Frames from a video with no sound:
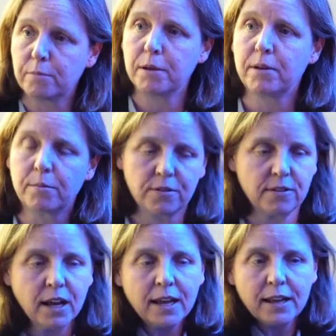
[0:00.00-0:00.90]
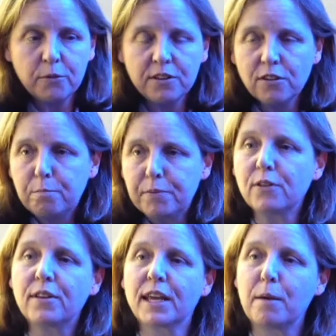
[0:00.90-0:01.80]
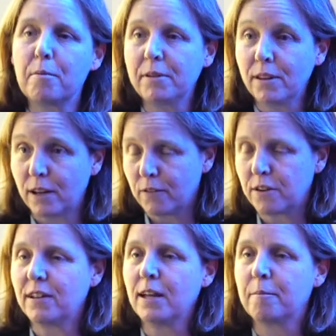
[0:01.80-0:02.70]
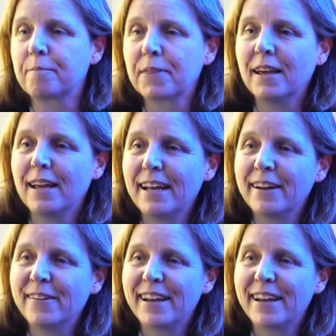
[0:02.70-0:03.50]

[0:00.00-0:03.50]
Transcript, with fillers: with people opportunities, we just build the capability of our team. You know,